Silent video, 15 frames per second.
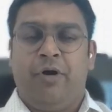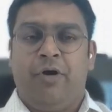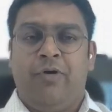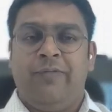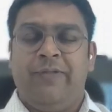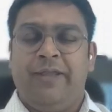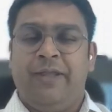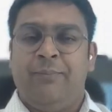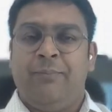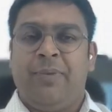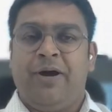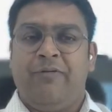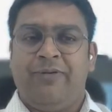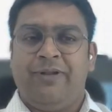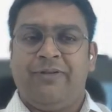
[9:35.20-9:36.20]
On the
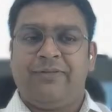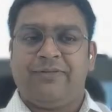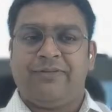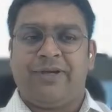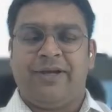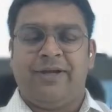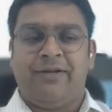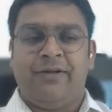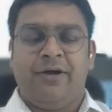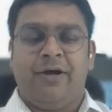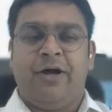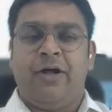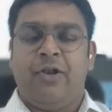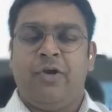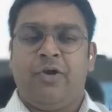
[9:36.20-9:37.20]
empowering side,
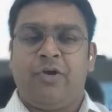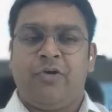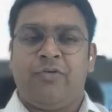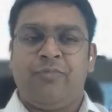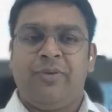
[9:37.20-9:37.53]
a lot of